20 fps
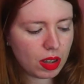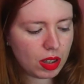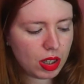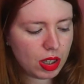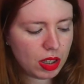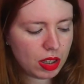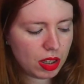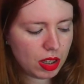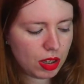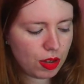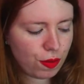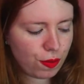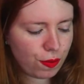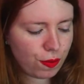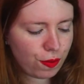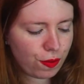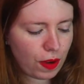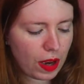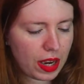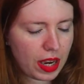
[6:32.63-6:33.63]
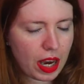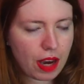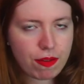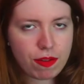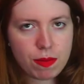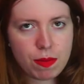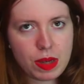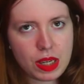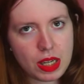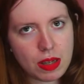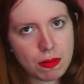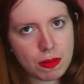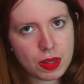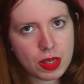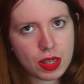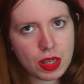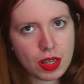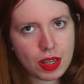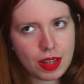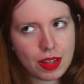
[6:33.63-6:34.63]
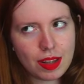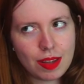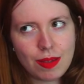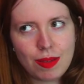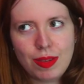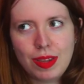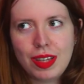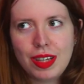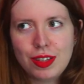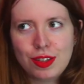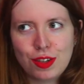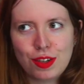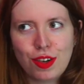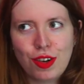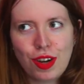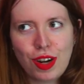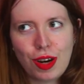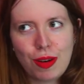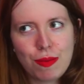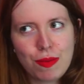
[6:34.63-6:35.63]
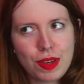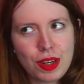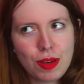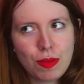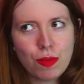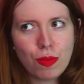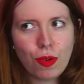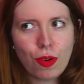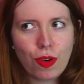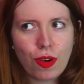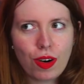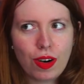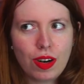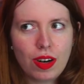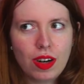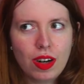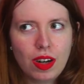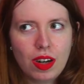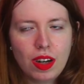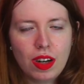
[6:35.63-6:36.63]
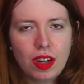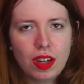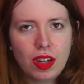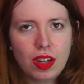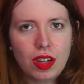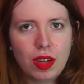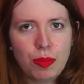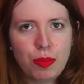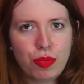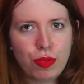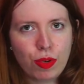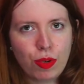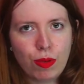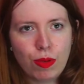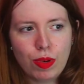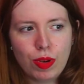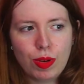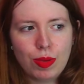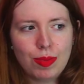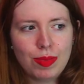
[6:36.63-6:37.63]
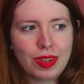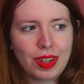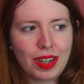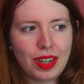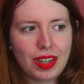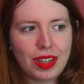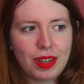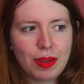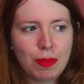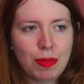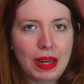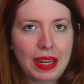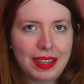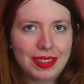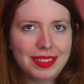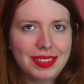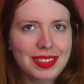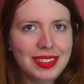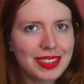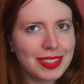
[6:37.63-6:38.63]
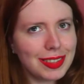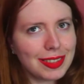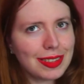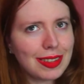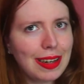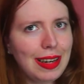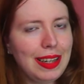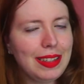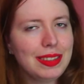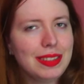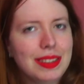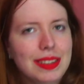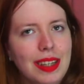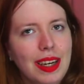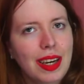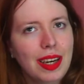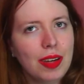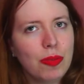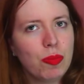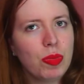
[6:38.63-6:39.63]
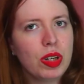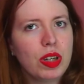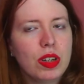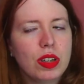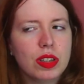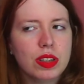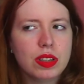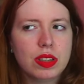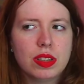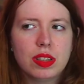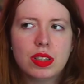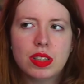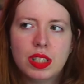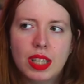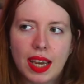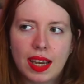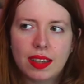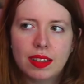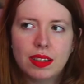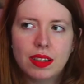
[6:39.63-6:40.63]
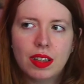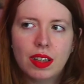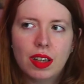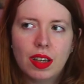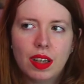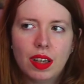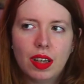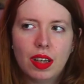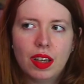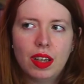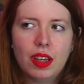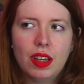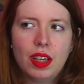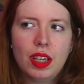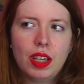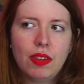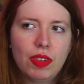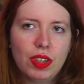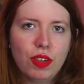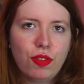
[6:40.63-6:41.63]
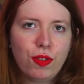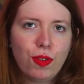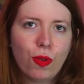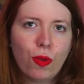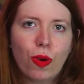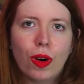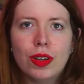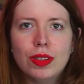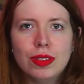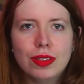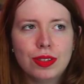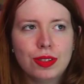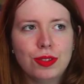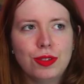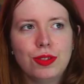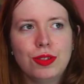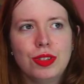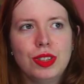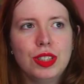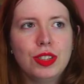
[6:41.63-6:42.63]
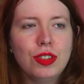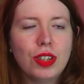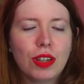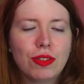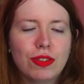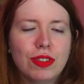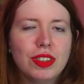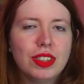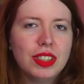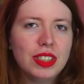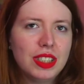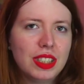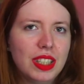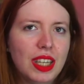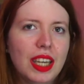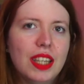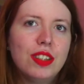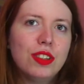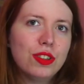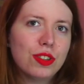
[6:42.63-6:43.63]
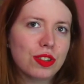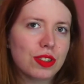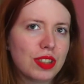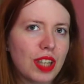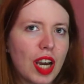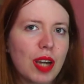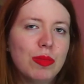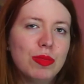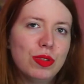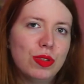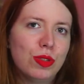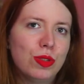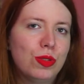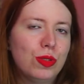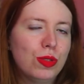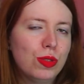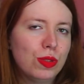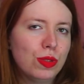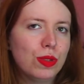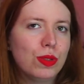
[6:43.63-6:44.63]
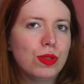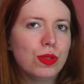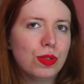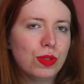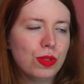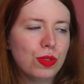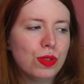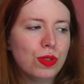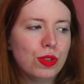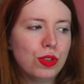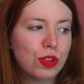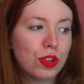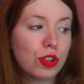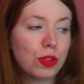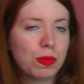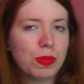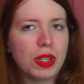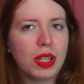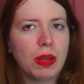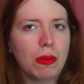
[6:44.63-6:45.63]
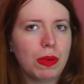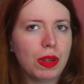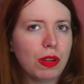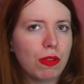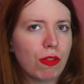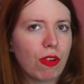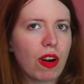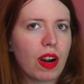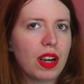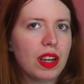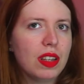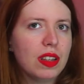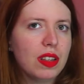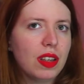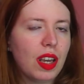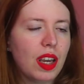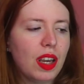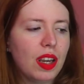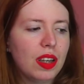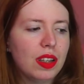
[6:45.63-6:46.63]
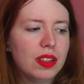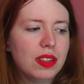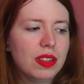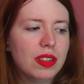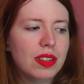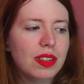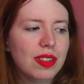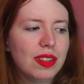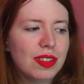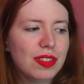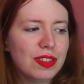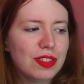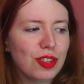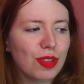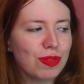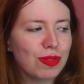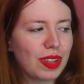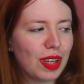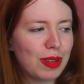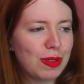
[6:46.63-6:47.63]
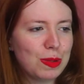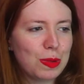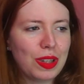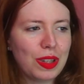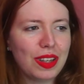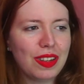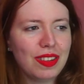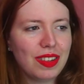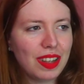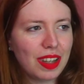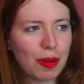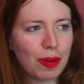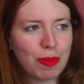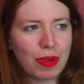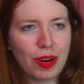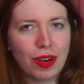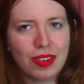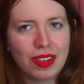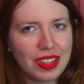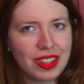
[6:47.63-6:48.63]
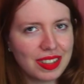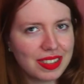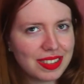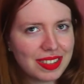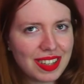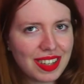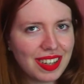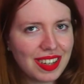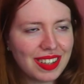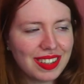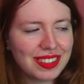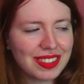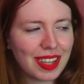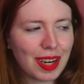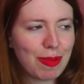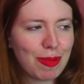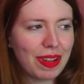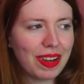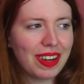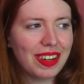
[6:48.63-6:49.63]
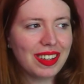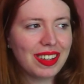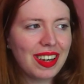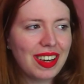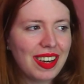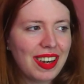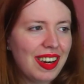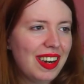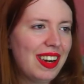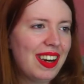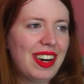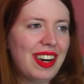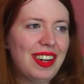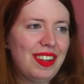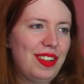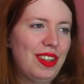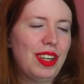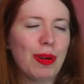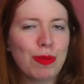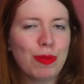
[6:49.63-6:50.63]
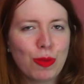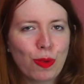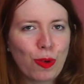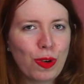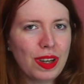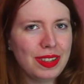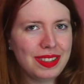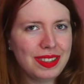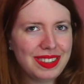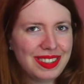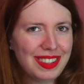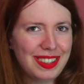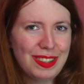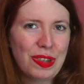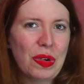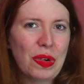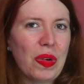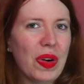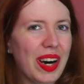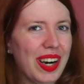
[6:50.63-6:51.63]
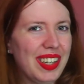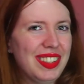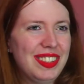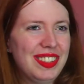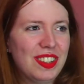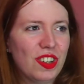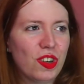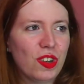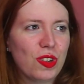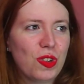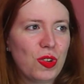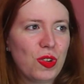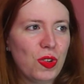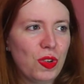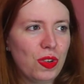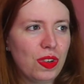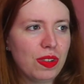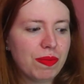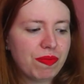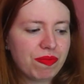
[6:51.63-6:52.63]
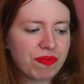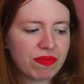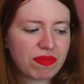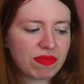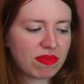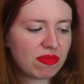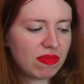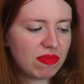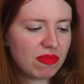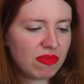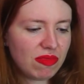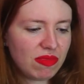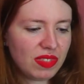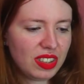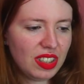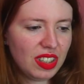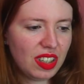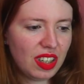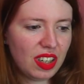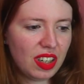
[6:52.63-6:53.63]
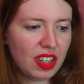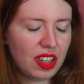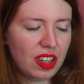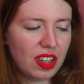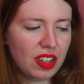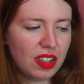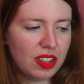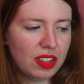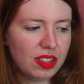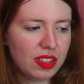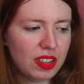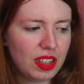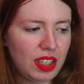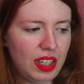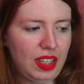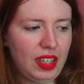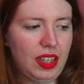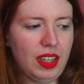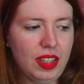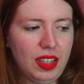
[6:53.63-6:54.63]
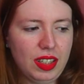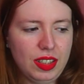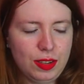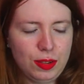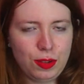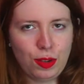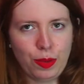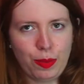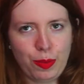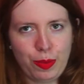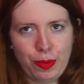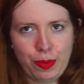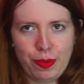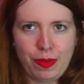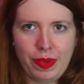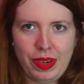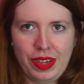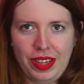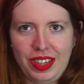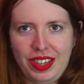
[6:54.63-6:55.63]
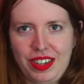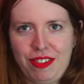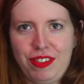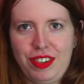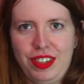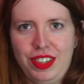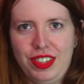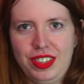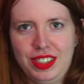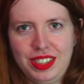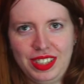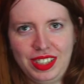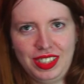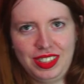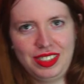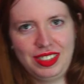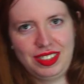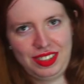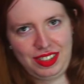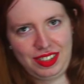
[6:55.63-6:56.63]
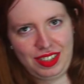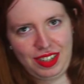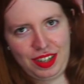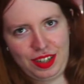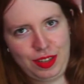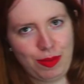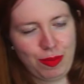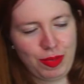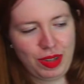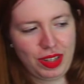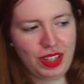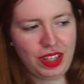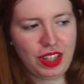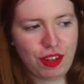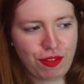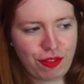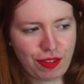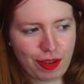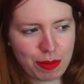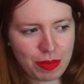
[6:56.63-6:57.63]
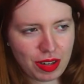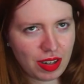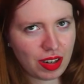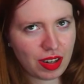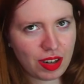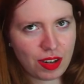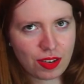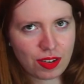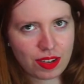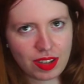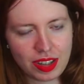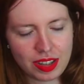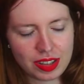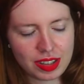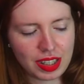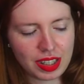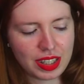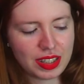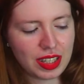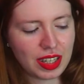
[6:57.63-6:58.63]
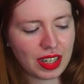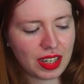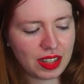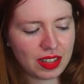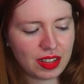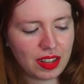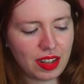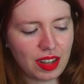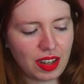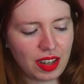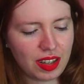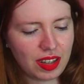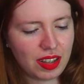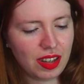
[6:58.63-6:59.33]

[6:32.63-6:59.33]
if I have a baby, it's gonna be more a problem than a blessing, let's say, because then even if you want to, then you have to dedicate your time to your baby, right? And sometimes when I think about these things, I'm like, I think I'm still quite young to uh, stop my career and start making a family or things like that. Like,